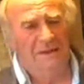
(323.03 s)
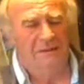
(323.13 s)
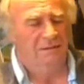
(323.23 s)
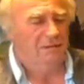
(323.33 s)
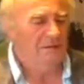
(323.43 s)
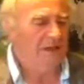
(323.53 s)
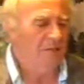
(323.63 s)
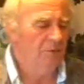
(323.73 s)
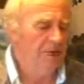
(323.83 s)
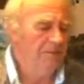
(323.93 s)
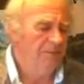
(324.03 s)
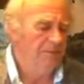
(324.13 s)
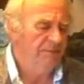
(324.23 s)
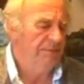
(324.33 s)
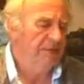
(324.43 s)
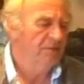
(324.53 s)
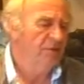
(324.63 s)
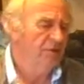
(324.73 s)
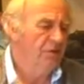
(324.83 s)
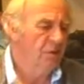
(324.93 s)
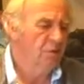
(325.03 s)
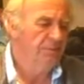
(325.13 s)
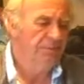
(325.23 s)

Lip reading: a table lamp ages ago,